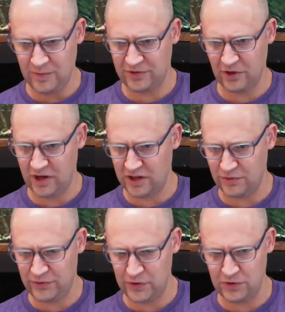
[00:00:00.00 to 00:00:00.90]
I'm sorry, I
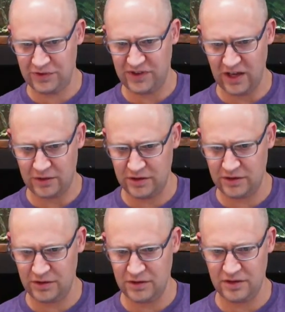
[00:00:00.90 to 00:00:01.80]
confused
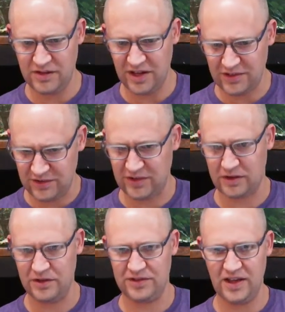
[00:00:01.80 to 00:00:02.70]
Teclid, Texas
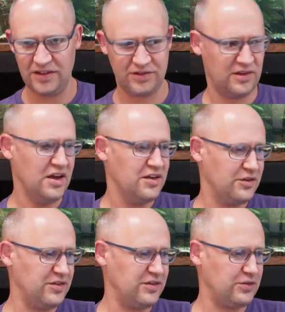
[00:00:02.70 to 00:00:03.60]
cichlids.
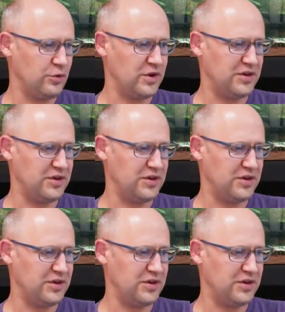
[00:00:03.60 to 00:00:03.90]
So this is